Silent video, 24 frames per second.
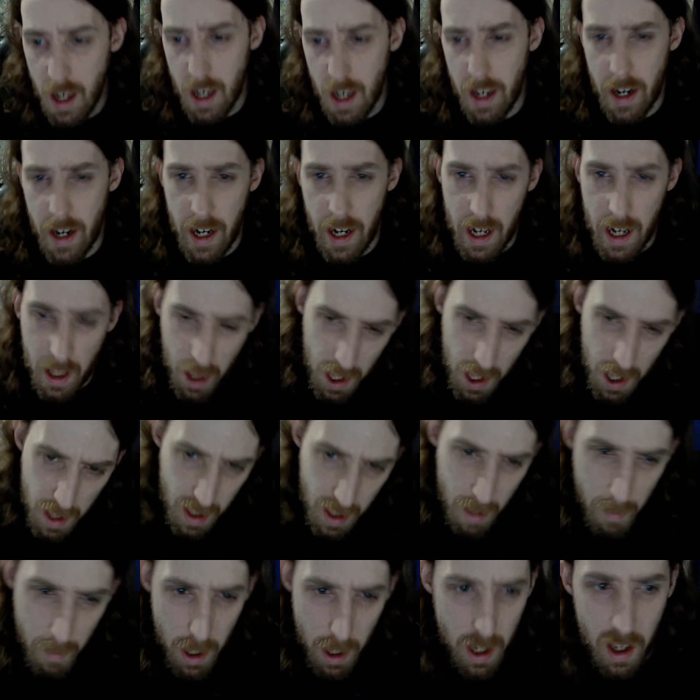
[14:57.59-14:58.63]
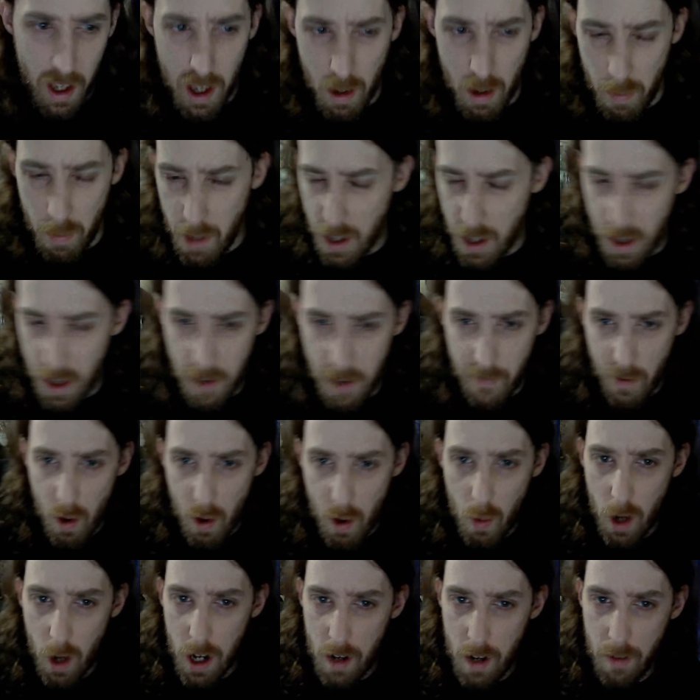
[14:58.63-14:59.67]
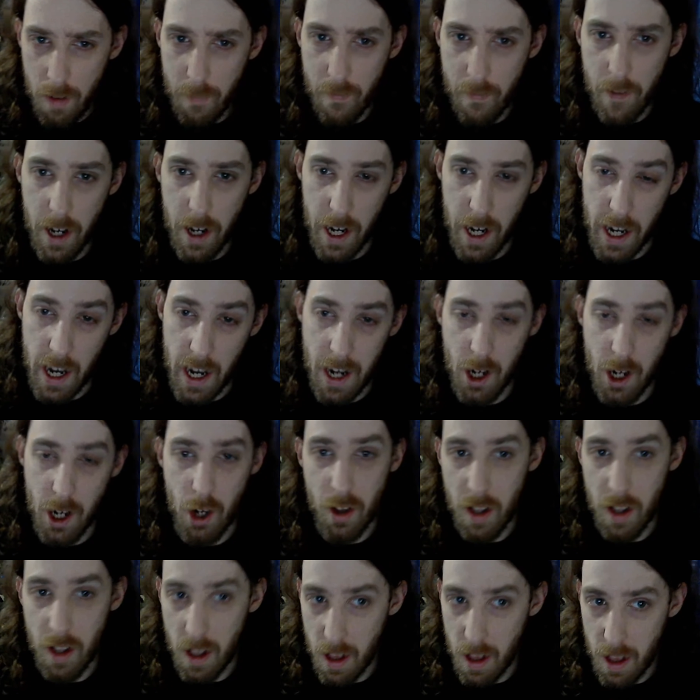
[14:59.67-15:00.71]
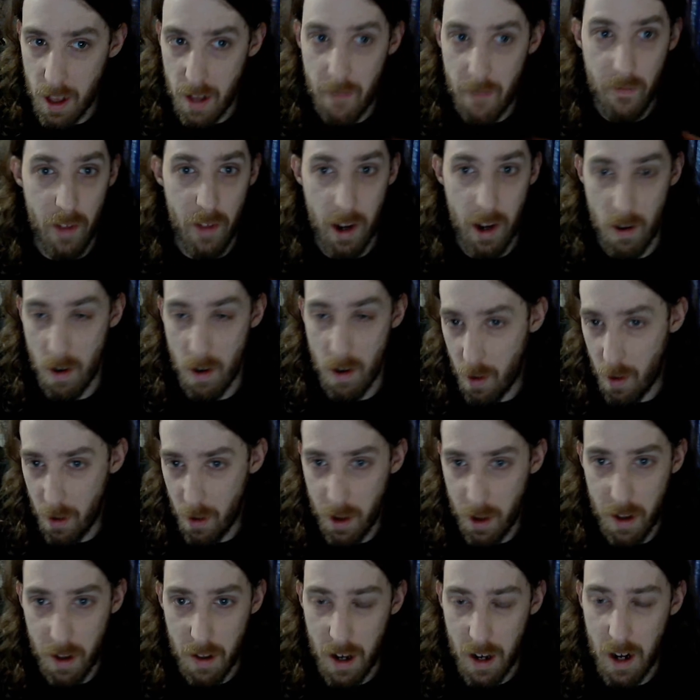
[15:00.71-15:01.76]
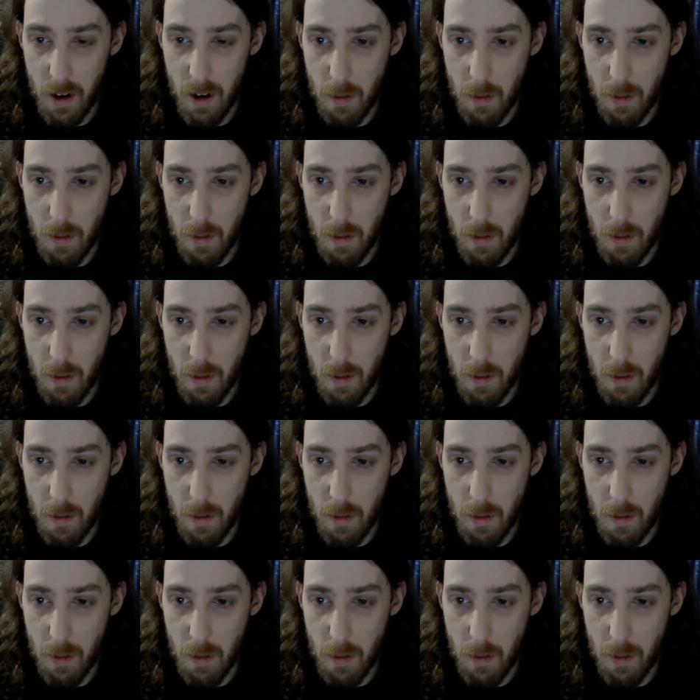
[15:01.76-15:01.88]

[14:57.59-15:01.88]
And I had let them accumulate for a while, and I actually lived there a whole entire